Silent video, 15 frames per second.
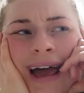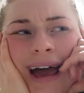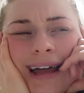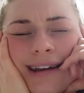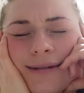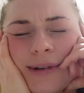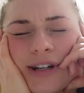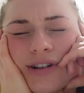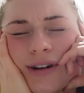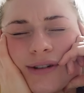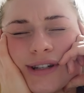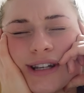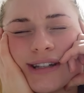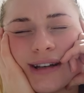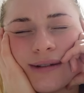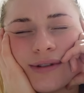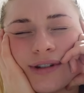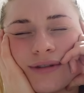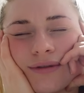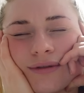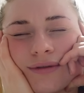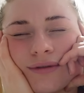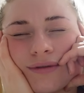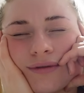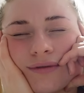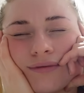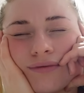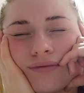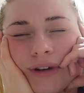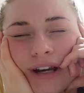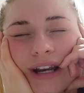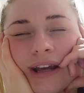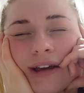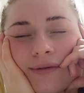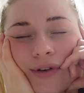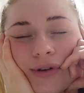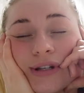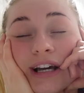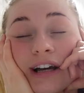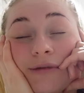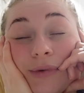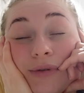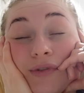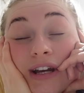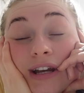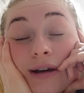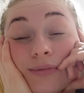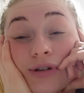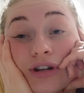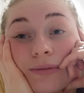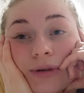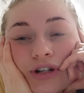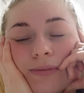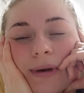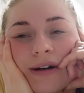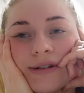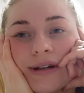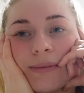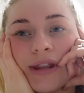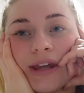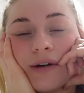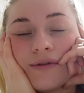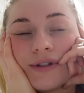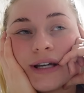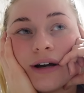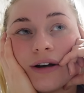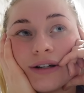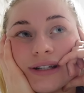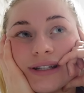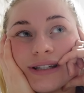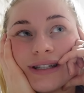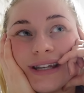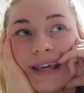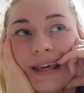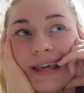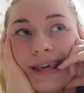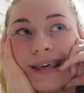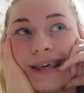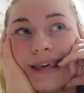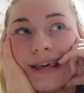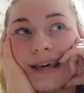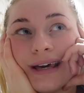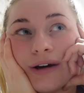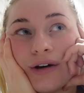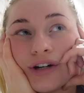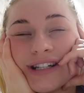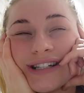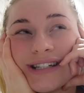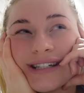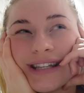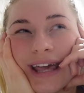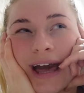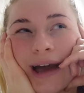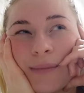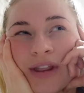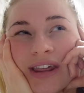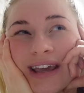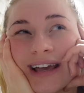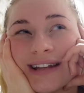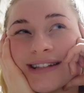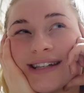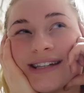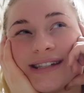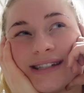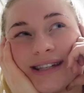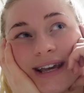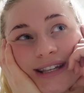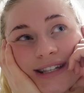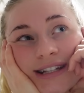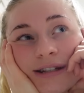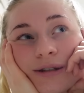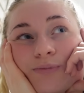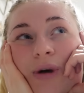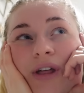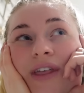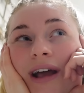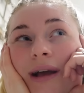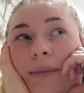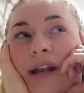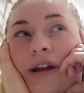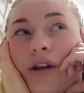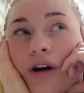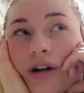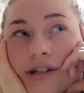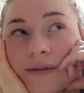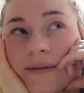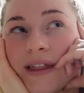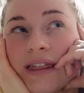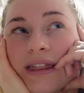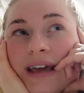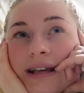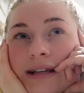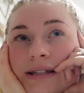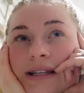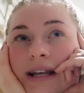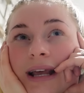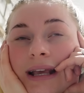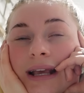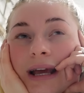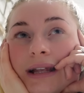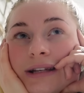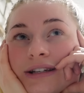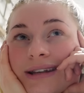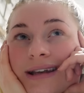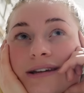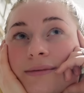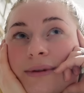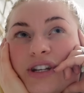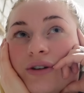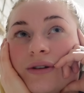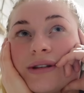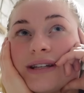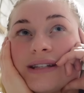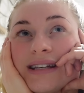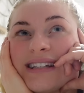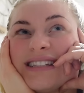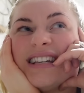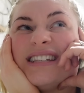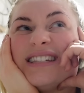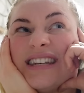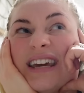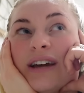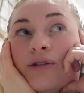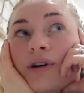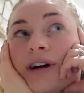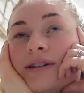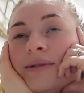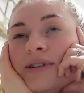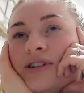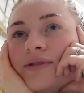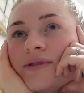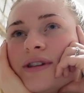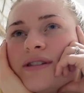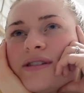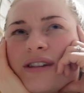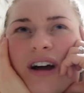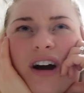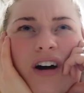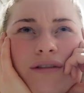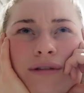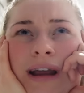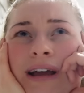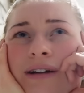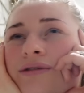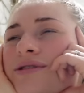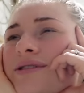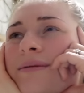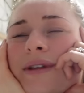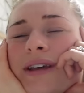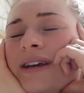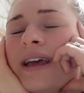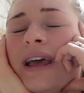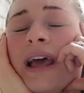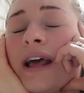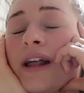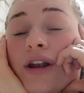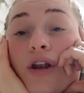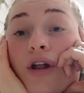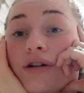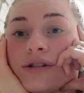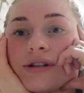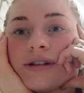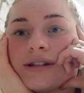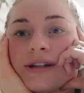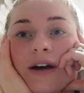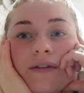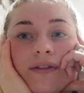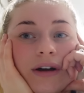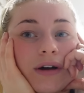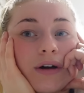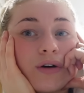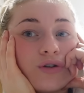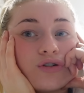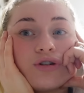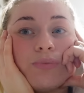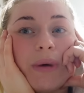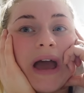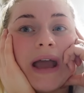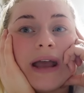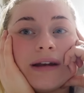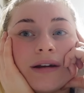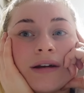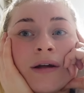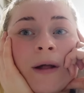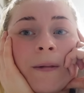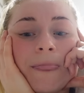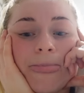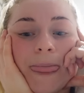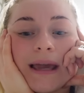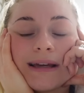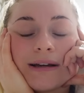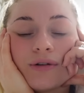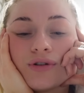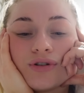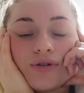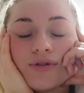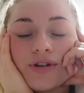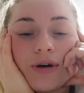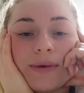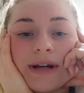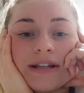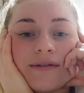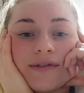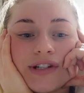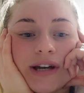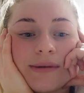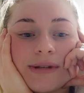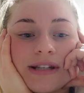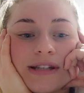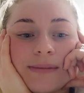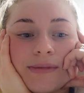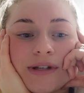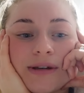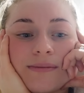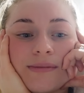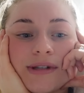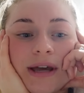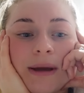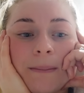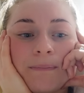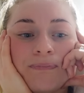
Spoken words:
endometriosis. Sounds really confusing. I've been reading up so much about it, but they obviously can't see on a scan, but they can see cysts. But there can be lots of other things, like just endometriosis existing or endometriosis scarring or something. Lots of stuff that can cause you pain, and it can cause you so many different types of symptoms.